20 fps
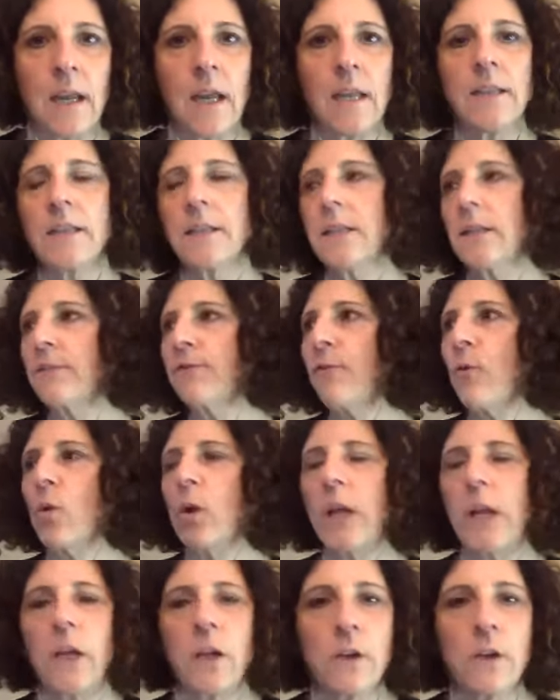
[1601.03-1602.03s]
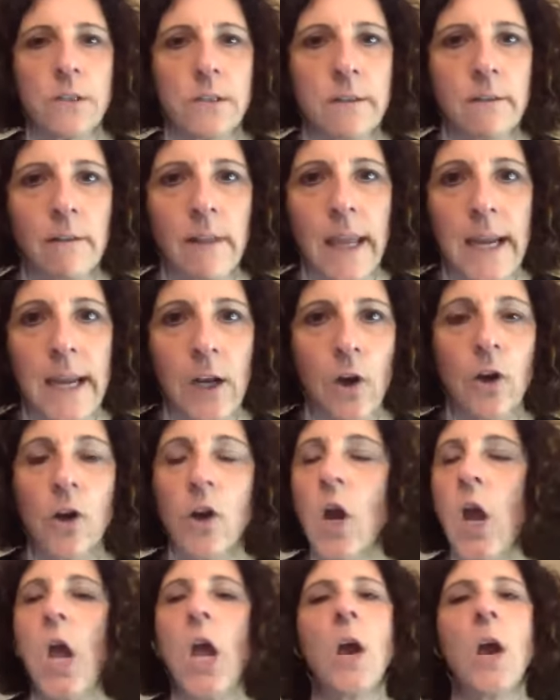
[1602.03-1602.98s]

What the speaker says: and this is 40 years later,